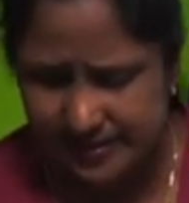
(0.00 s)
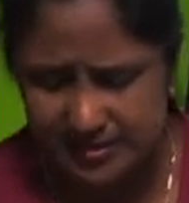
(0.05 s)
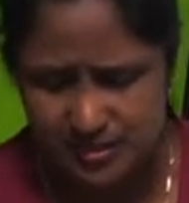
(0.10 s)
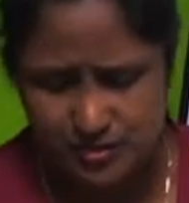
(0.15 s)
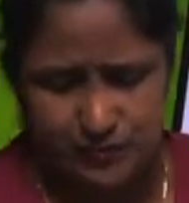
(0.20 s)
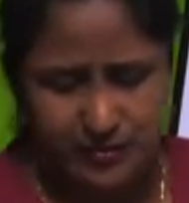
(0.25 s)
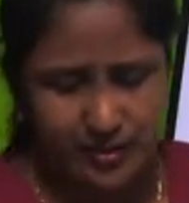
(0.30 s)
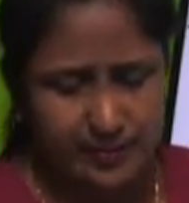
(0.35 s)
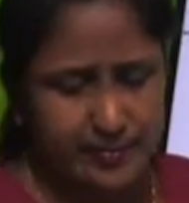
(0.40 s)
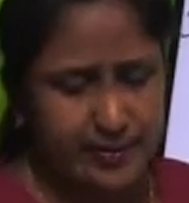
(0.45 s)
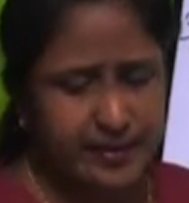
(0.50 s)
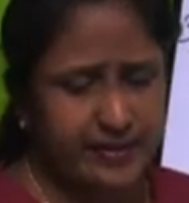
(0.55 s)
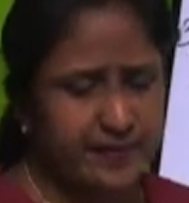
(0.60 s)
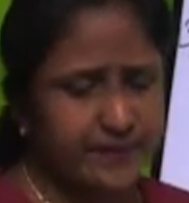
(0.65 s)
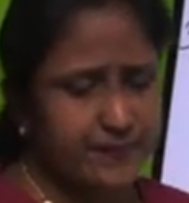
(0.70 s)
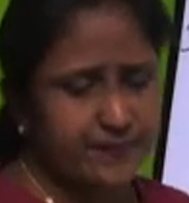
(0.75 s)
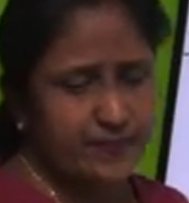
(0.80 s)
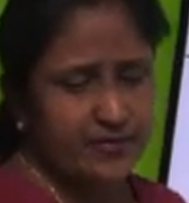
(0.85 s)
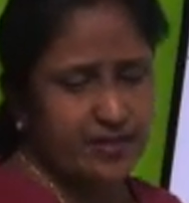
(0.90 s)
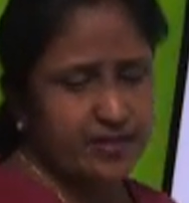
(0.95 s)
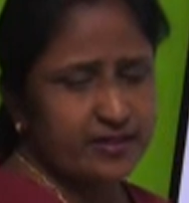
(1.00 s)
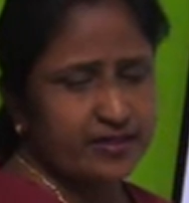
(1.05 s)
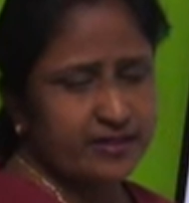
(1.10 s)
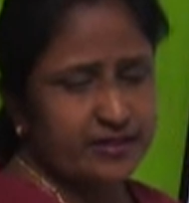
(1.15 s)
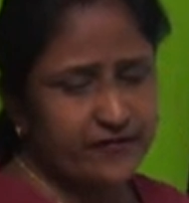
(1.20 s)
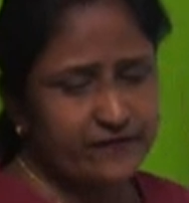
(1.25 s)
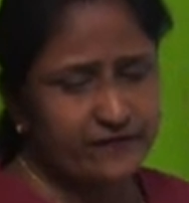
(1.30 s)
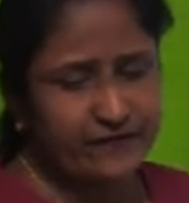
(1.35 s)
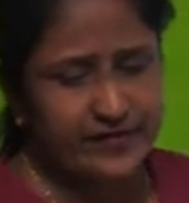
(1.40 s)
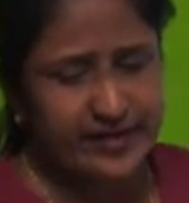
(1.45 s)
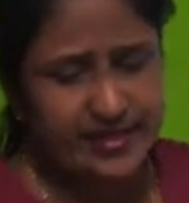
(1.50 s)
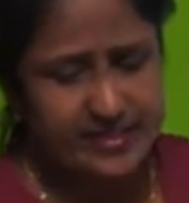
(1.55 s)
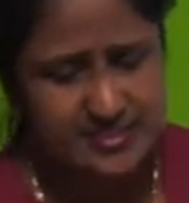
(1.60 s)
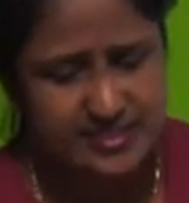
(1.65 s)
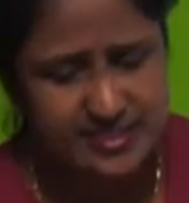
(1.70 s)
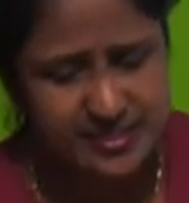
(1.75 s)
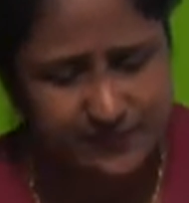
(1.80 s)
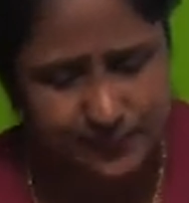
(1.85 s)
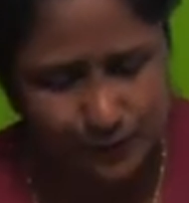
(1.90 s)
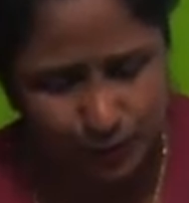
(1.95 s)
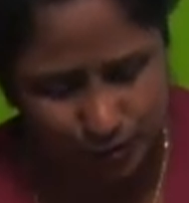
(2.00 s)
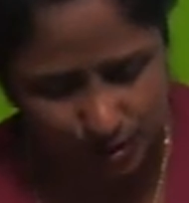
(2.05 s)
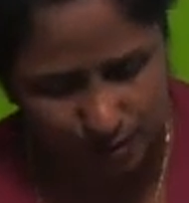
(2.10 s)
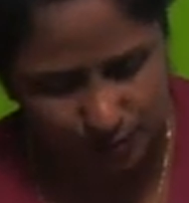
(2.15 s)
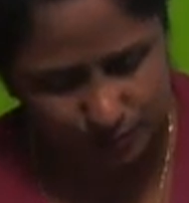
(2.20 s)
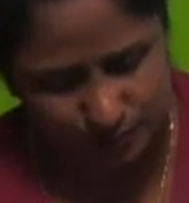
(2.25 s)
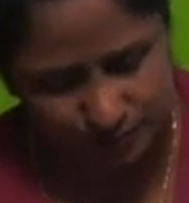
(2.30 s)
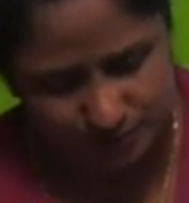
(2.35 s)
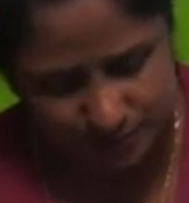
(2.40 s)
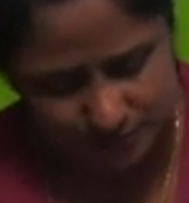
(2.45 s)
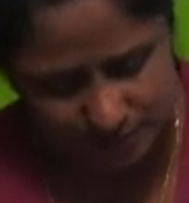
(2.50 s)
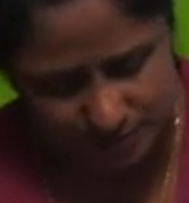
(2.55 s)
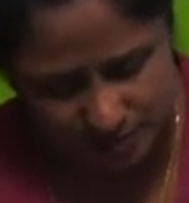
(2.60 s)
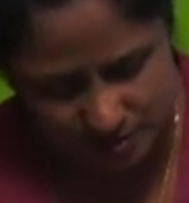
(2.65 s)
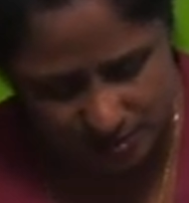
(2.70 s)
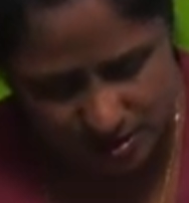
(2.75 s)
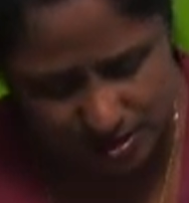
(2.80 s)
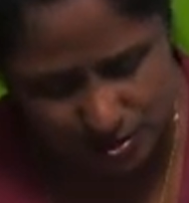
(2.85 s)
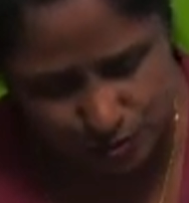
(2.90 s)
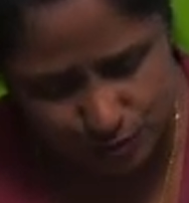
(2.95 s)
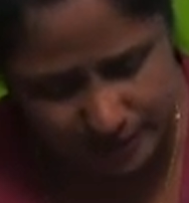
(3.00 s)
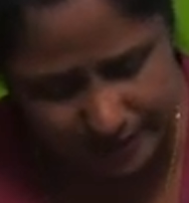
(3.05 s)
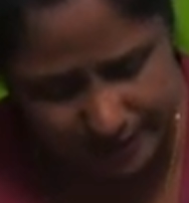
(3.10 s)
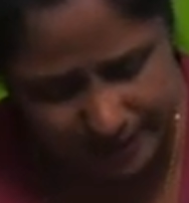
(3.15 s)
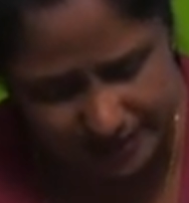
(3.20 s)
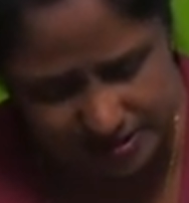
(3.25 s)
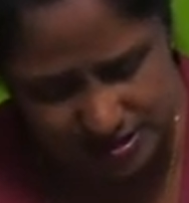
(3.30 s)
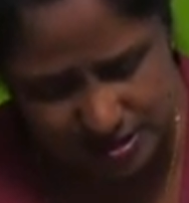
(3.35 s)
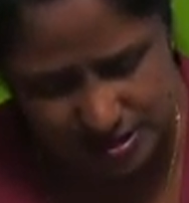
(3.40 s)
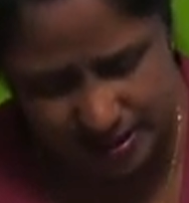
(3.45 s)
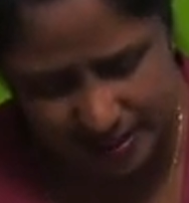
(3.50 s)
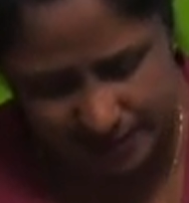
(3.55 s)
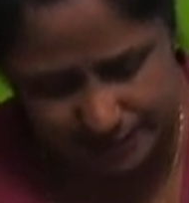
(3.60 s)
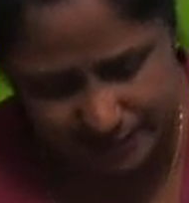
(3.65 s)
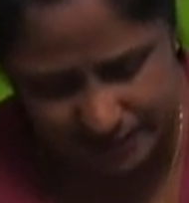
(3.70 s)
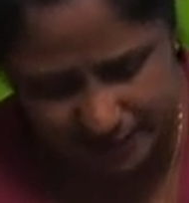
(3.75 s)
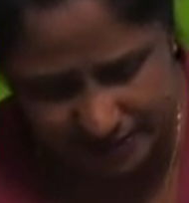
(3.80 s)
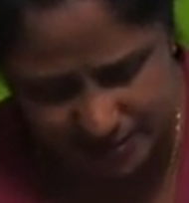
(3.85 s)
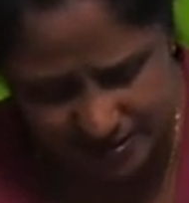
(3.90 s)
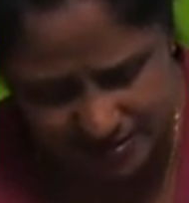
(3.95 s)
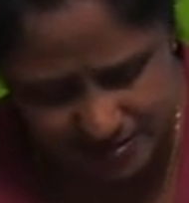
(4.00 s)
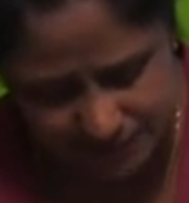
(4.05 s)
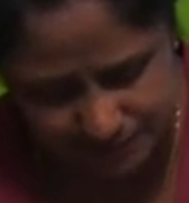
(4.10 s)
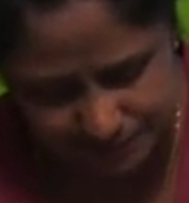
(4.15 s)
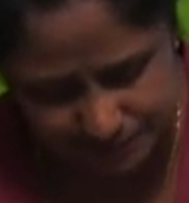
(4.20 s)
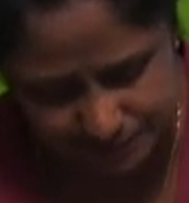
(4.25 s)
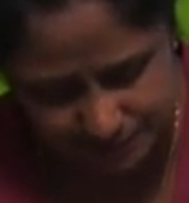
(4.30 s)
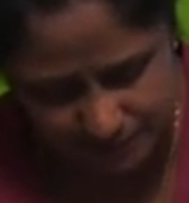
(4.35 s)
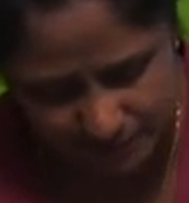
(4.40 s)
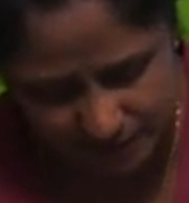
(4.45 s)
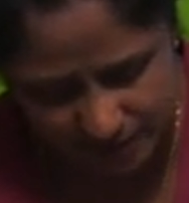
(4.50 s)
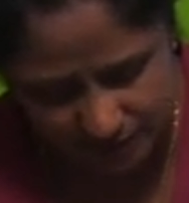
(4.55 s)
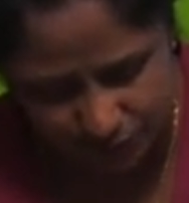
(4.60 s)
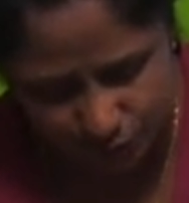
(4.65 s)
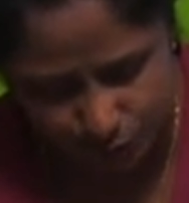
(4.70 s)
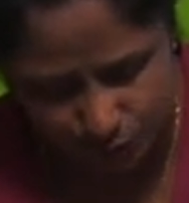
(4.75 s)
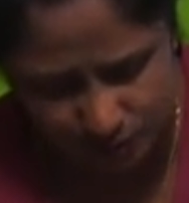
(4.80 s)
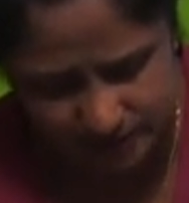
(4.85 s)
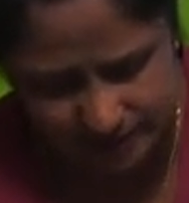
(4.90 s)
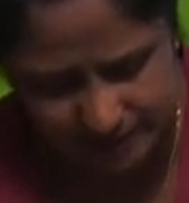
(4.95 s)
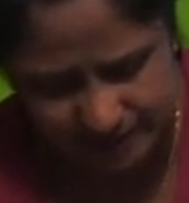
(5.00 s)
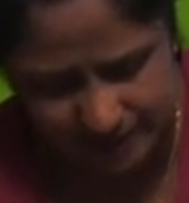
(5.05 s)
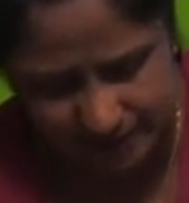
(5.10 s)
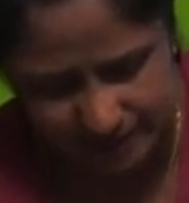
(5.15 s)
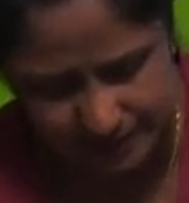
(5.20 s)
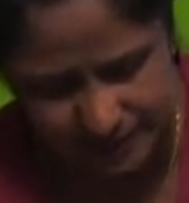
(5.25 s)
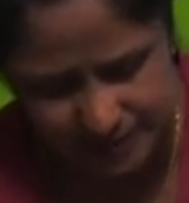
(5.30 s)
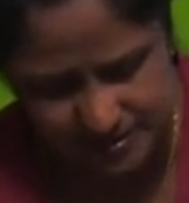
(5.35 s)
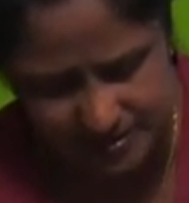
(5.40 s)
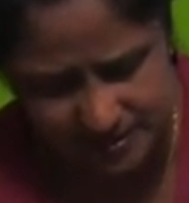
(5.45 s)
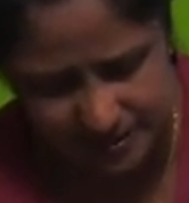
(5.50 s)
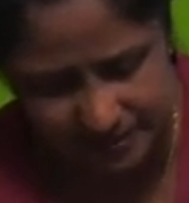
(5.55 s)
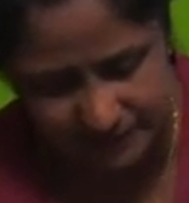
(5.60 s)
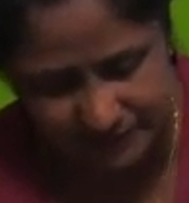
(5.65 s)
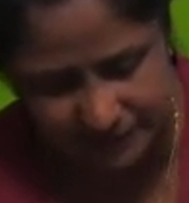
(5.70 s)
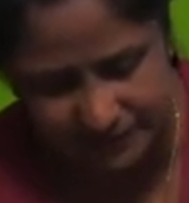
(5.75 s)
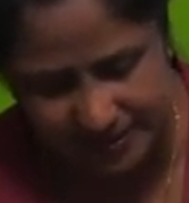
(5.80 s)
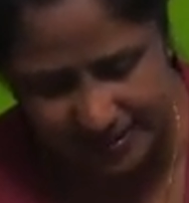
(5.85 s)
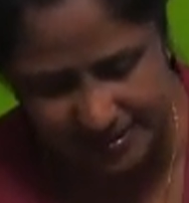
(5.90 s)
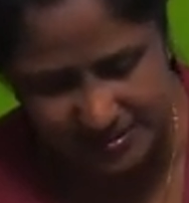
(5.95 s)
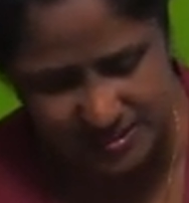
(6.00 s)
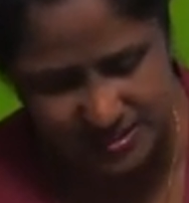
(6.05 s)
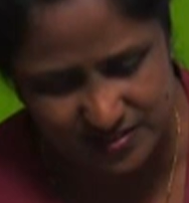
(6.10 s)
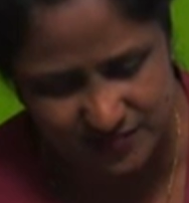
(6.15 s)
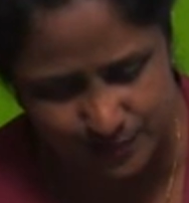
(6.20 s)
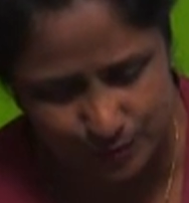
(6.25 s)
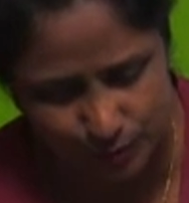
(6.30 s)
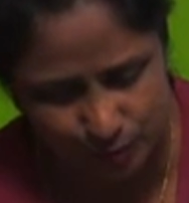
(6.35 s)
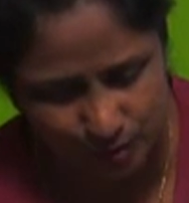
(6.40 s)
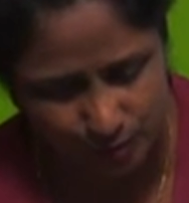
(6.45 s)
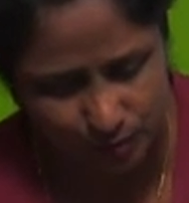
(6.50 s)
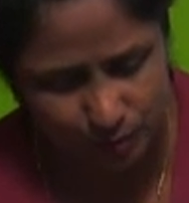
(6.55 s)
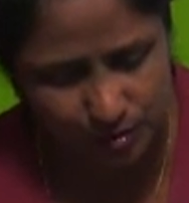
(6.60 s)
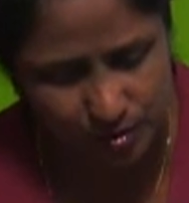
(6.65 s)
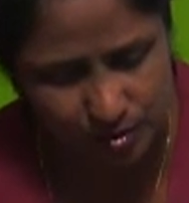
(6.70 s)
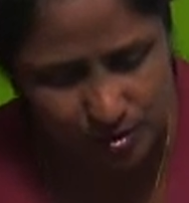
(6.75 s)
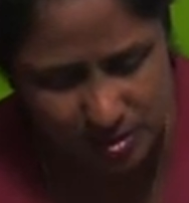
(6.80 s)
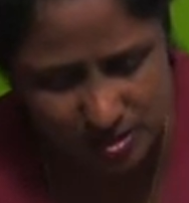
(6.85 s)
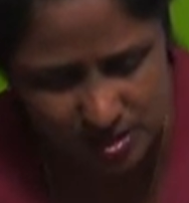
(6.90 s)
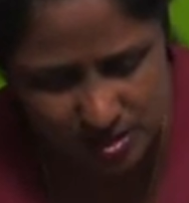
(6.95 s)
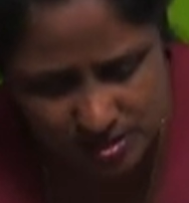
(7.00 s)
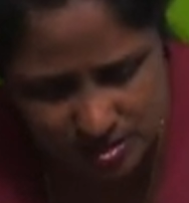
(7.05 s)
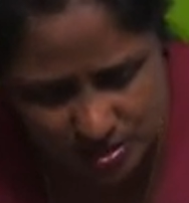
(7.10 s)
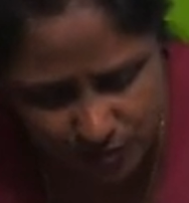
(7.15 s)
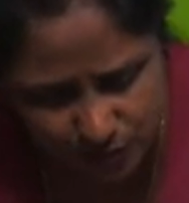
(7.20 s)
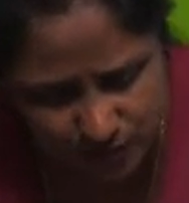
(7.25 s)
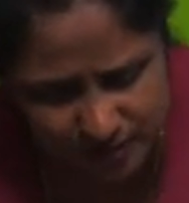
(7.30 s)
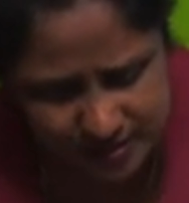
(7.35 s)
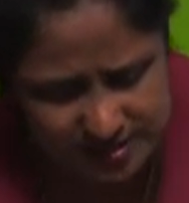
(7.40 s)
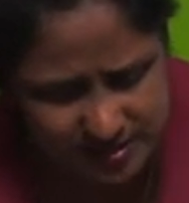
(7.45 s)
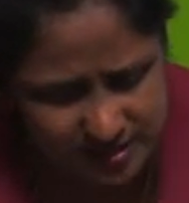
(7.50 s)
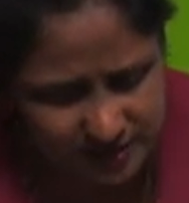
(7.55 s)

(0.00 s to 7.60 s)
will be reflexive pronoun. So next type is, fourth type is reflexive pronoun. So what is